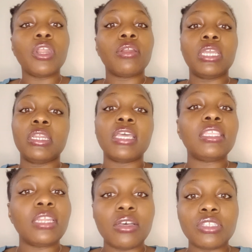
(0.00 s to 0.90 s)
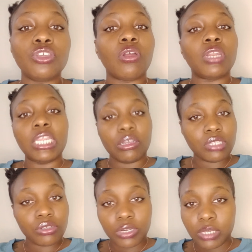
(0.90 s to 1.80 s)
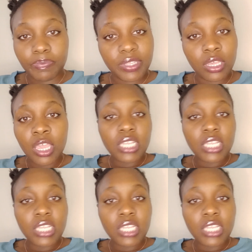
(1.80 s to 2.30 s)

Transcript: You don't need nothing else. You don't need no script